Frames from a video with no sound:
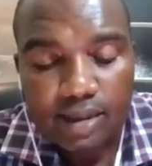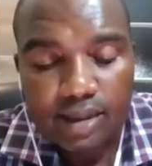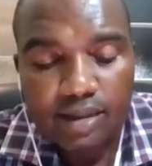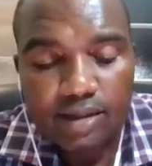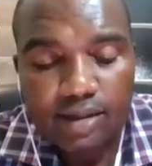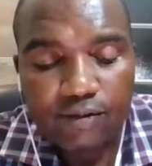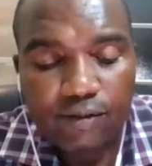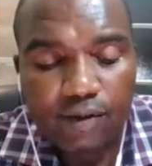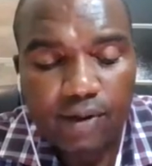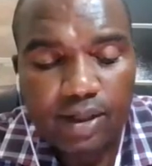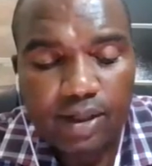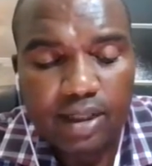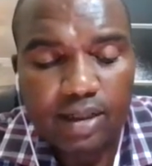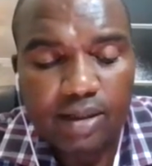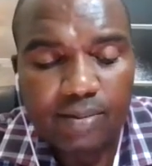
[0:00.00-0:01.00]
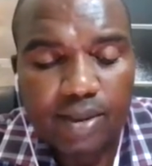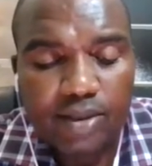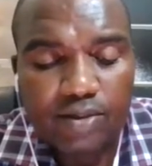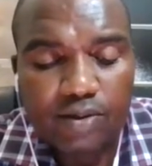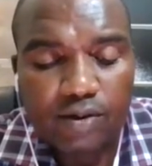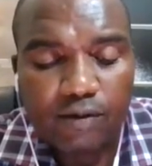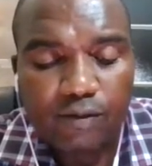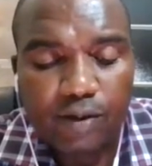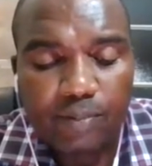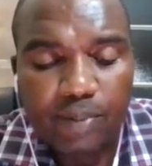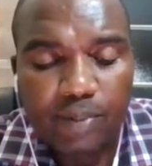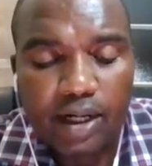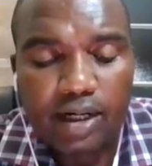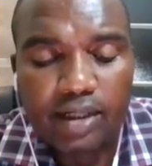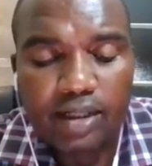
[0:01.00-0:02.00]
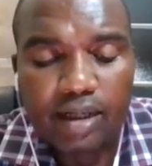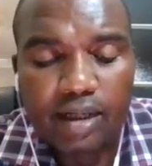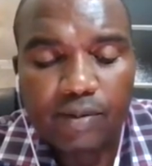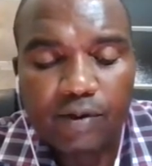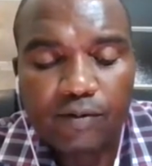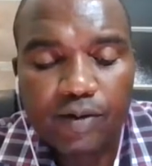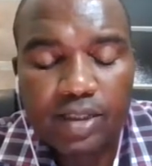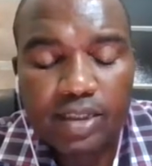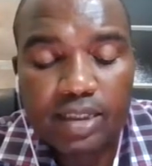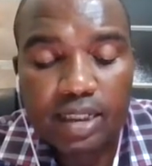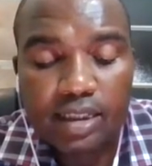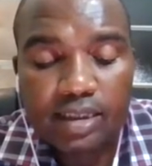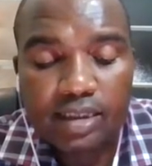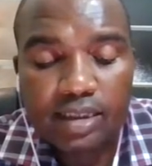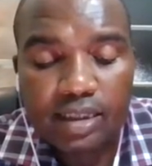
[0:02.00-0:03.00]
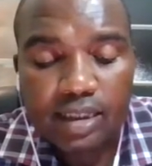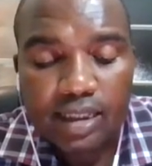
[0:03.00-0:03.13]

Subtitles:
And the 4 elements of a paradigm of research